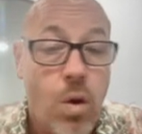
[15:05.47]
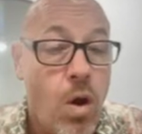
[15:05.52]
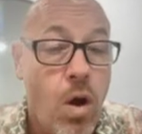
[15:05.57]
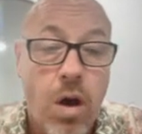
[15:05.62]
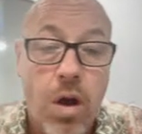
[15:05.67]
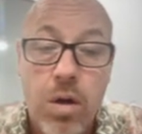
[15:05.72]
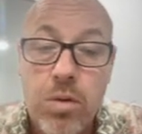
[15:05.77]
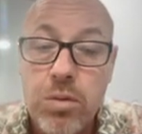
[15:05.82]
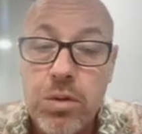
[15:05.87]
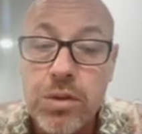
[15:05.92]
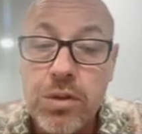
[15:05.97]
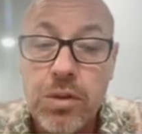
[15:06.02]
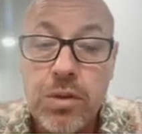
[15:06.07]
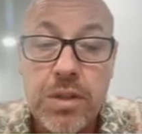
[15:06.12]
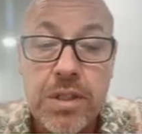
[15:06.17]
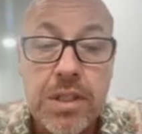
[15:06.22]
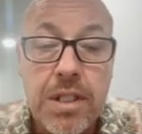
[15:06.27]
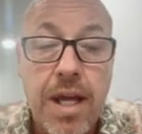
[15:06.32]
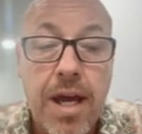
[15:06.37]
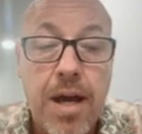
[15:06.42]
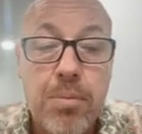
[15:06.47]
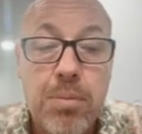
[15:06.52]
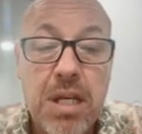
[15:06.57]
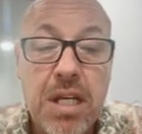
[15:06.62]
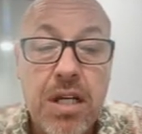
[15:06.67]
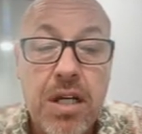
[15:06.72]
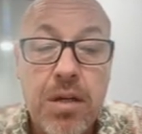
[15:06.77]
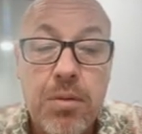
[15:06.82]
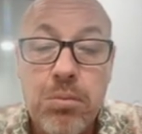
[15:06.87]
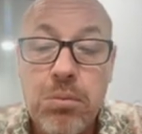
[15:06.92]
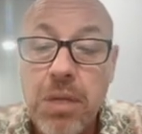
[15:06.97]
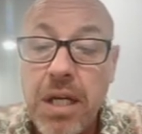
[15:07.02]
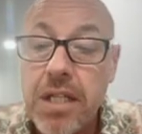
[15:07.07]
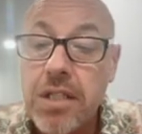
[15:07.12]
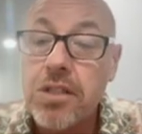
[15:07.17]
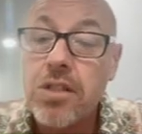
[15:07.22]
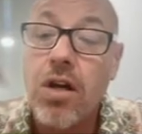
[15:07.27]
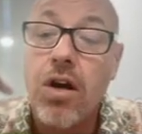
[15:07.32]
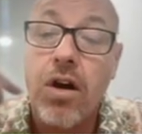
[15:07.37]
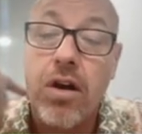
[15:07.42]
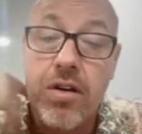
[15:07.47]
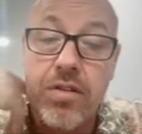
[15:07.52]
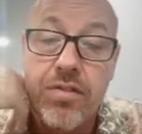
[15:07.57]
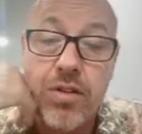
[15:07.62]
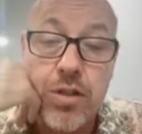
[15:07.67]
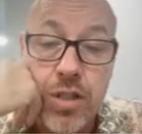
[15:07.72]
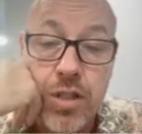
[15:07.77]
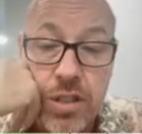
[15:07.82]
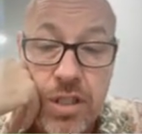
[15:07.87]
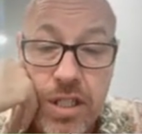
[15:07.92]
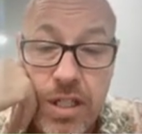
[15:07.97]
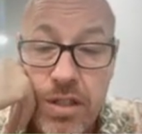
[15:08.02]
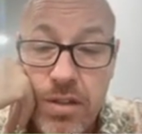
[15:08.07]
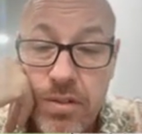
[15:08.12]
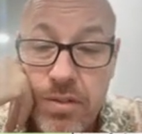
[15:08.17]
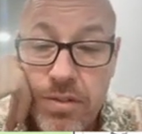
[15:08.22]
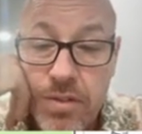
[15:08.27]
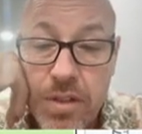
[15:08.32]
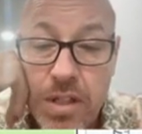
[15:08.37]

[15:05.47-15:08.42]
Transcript: All we'll do is copy, cut, and paste our version there.